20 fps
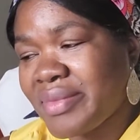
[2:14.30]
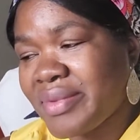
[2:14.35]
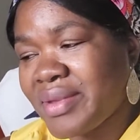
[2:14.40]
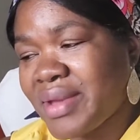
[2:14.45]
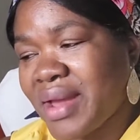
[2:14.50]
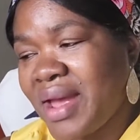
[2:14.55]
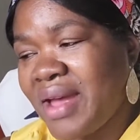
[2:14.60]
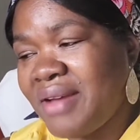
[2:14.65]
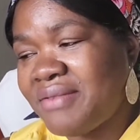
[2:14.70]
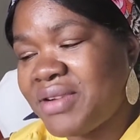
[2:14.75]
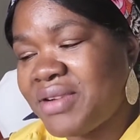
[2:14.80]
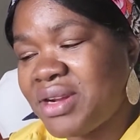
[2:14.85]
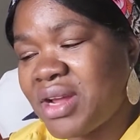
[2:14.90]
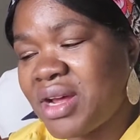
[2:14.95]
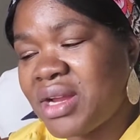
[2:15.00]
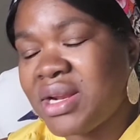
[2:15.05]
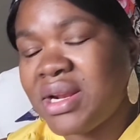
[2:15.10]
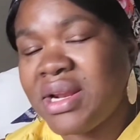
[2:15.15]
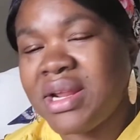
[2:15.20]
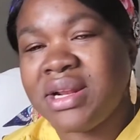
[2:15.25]
have a
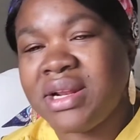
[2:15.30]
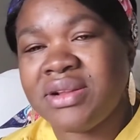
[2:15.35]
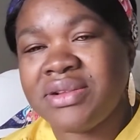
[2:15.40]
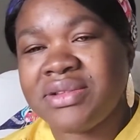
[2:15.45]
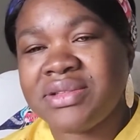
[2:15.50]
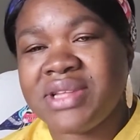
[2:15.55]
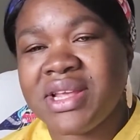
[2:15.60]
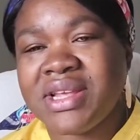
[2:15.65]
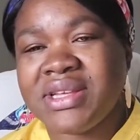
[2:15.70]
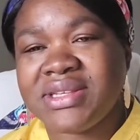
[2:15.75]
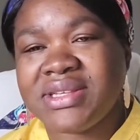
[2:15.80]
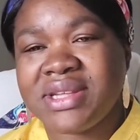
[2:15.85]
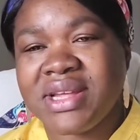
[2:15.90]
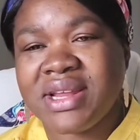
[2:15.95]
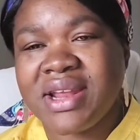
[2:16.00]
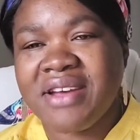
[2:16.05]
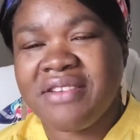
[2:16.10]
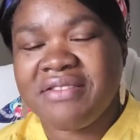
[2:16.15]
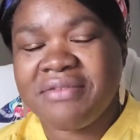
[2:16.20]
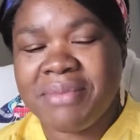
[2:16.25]
lot of little things that I
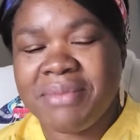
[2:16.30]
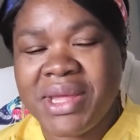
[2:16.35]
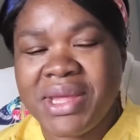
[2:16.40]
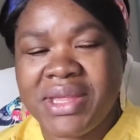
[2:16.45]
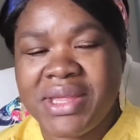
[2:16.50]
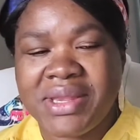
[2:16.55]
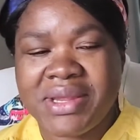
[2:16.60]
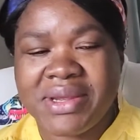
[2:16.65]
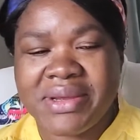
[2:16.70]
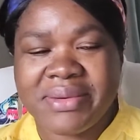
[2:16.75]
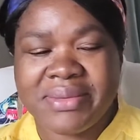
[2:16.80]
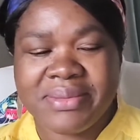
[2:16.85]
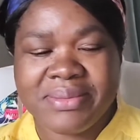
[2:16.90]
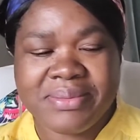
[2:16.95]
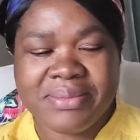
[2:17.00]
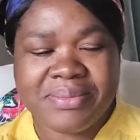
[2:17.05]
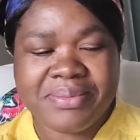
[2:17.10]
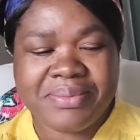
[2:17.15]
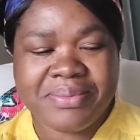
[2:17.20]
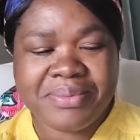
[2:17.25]
have made.
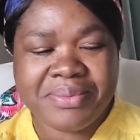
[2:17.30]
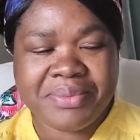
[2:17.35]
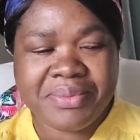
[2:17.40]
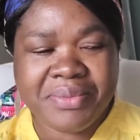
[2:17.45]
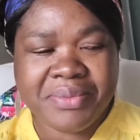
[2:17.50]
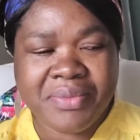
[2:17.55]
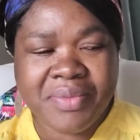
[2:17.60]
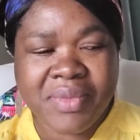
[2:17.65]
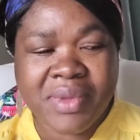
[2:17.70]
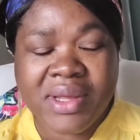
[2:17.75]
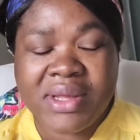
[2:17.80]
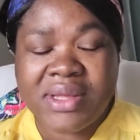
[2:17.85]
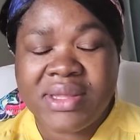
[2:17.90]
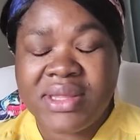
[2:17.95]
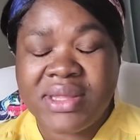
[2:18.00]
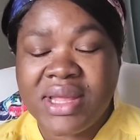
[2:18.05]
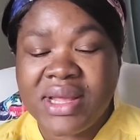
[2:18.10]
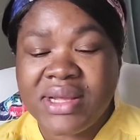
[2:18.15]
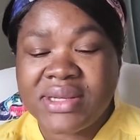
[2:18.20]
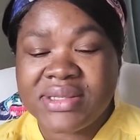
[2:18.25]

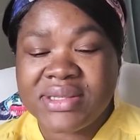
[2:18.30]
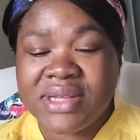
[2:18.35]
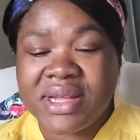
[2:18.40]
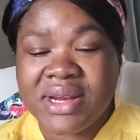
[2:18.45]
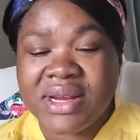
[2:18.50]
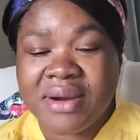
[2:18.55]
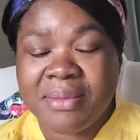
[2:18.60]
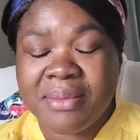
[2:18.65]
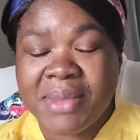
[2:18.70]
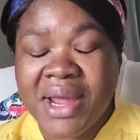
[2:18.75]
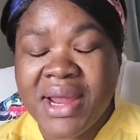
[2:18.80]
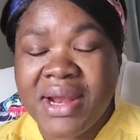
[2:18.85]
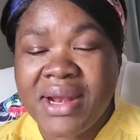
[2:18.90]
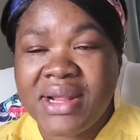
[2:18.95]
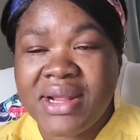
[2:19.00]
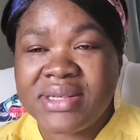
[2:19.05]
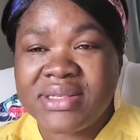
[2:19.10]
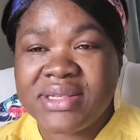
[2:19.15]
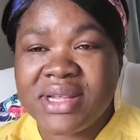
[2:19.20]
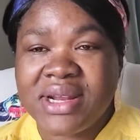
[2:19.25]
Things that are
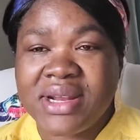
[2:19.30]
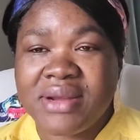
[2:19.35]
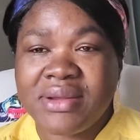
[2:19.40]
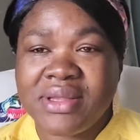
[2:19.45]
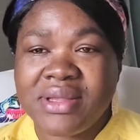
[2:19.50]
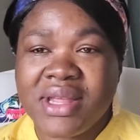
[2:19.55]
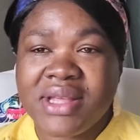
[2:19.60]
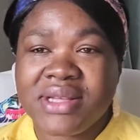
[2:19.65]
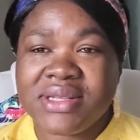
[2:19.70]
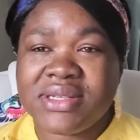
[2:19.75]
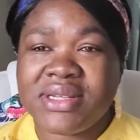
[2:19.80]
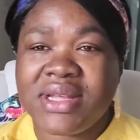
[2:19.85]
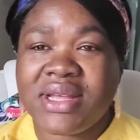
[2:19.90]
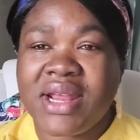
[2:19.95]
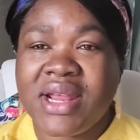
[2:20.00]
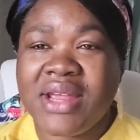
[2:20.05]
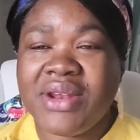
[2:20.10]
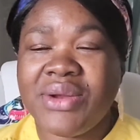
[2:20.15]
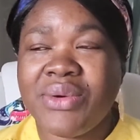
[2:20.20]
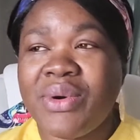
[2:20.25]
mindless and things that
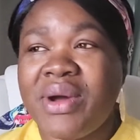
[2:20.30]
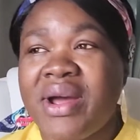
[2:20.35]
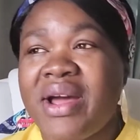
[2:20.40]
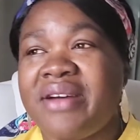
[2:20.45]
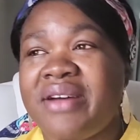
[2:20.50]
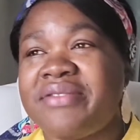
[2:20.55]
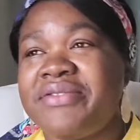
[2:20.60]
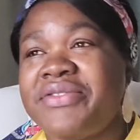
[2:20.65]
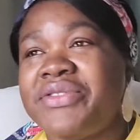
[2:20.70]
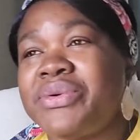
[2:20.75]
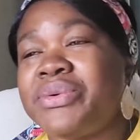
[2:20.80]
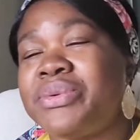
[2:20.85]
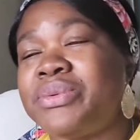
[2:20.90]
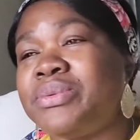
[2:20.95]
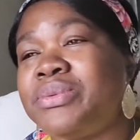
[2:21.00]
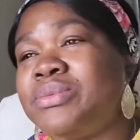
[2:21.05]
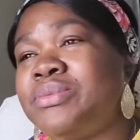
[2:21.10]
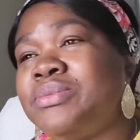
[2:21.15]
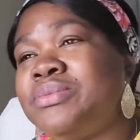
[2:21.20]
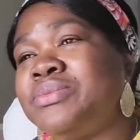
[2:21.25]
I don't have to
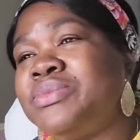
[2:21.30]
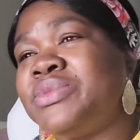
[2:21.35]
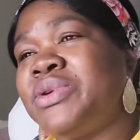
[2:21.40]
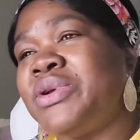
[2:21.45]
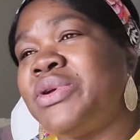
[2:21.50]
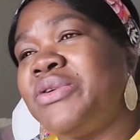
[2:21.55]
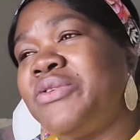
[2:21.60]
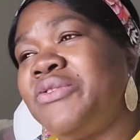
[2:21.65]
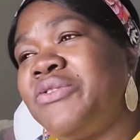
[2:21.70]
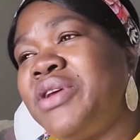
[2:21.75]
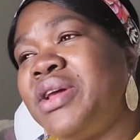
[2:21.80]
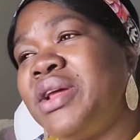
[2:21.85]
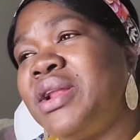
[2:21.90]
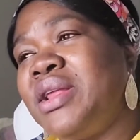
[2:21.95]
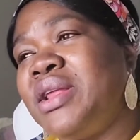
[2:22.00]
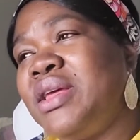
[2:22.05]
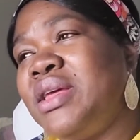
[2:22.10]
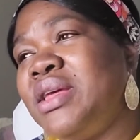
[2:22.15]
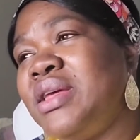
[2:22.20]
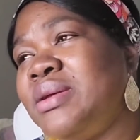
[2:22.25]

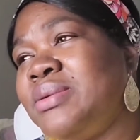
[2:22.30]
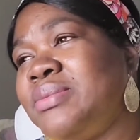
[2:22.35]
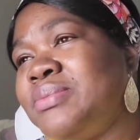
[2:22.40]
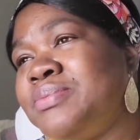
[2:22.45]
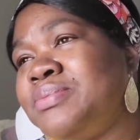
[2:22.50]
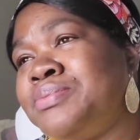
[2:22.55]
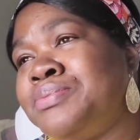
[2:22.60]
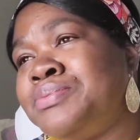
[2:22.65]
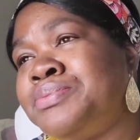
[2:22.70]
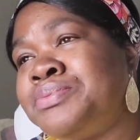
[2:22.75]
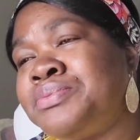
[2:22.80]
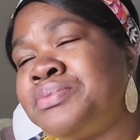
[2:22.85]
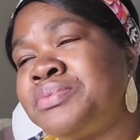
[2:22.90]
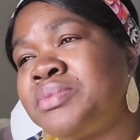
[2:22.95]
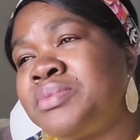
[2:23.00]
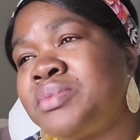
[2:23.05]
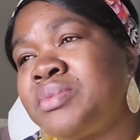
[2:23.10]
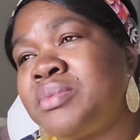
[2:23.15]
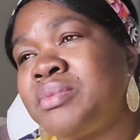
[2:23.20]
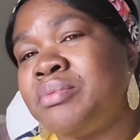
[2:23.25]
really
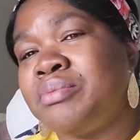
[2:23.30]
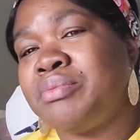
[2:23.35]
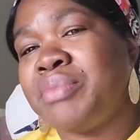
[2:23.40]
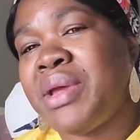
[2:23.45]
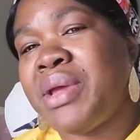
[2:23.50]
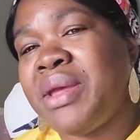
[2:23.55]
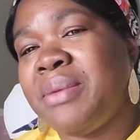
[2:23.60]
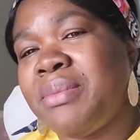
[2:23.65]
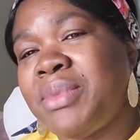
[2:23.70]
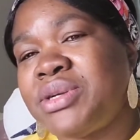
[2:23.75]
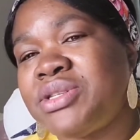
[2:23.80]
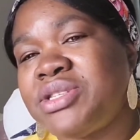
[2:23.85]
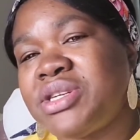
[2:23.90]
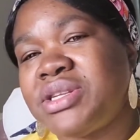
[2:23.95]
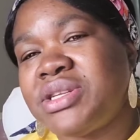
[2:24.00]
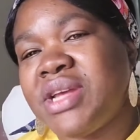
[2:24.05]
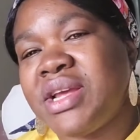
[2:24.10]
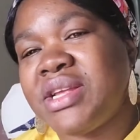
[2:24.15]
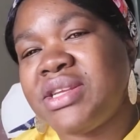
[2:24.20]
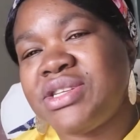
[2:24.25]
pay much
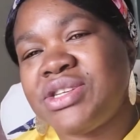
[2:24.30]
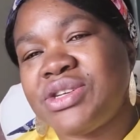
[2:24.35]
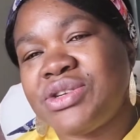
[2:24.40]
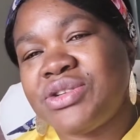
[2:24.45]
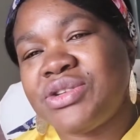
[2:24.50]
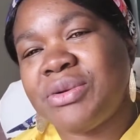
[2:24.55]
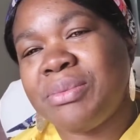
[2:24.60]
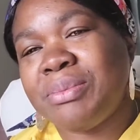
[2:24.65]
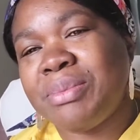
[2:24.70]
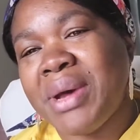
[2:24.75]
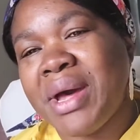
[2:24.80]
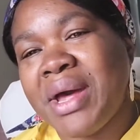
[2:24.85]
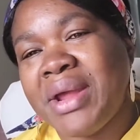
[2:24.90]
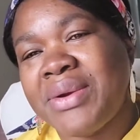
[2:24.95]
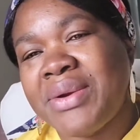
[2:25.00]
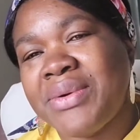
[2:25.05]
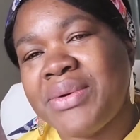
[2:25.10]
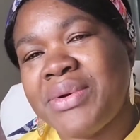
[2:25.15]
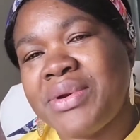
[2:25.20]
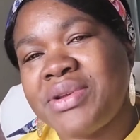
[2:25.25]
attention to
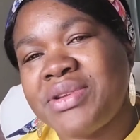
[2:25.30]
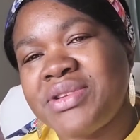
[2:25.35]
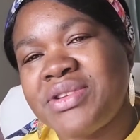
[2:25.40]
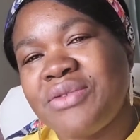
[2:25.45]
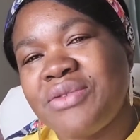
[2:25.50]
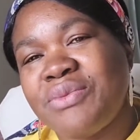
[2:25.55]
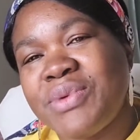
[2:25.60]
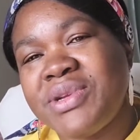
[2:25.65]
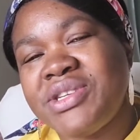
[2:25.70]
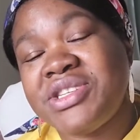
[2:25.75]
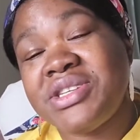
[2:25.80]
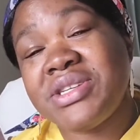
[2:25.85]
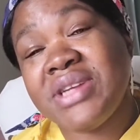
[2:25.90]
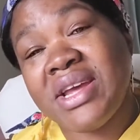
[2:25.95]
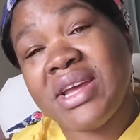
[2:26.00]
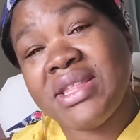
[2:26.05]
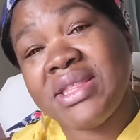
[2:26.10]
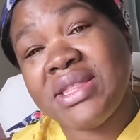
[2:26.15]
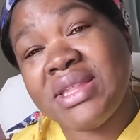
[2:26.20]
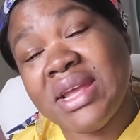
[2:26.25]
pattern and stuff, which
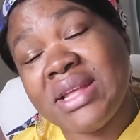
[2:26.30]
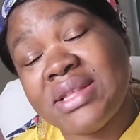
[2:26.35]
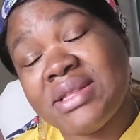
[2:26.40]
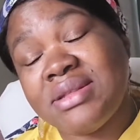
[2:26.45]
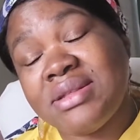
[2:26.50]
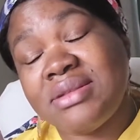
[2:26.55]
I did